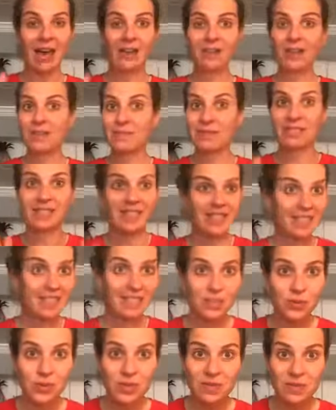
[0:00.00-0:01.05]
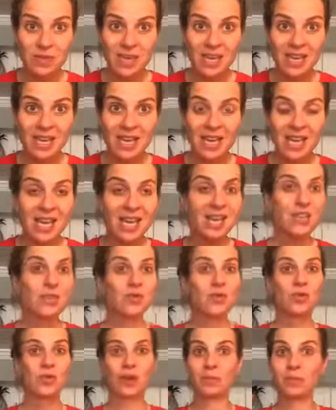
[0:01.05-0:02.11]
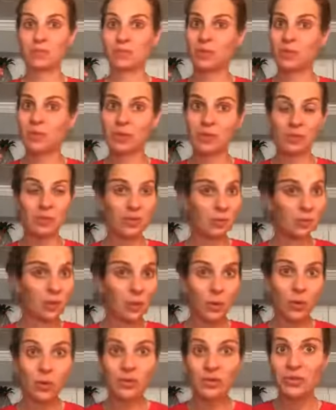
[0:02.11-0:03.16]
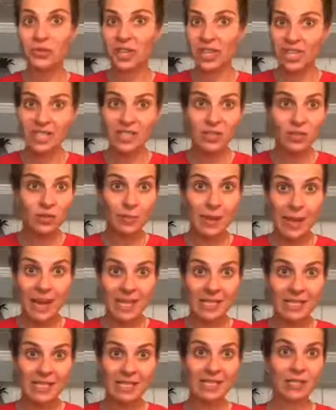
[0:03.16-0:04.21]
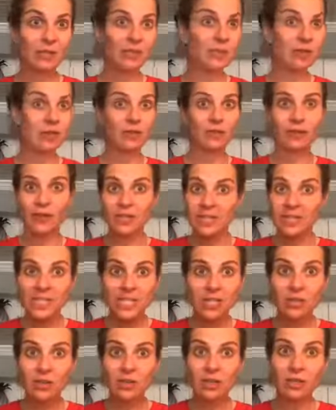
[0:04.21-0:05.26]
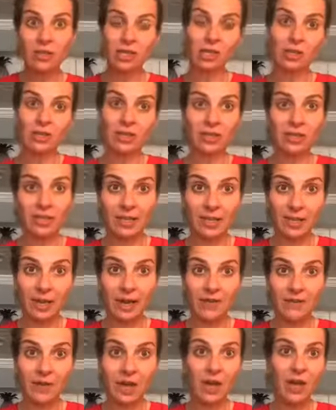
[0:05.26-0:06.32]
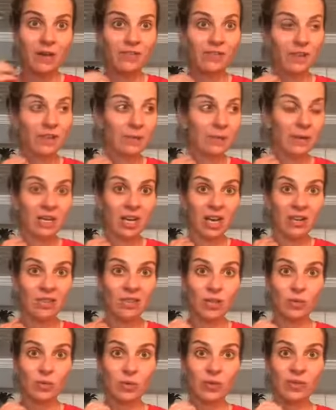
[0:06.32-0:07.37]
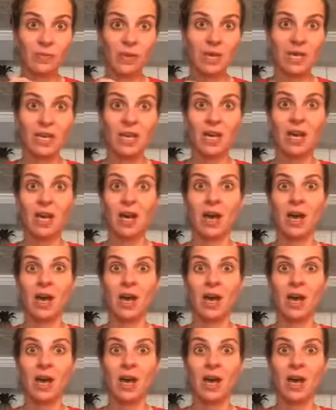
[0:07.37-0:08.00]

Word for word: I don't have my sidekicks with me who come to me with the pool and their kids and their madness. I don't have my other friends here here to have fun in my condo with me.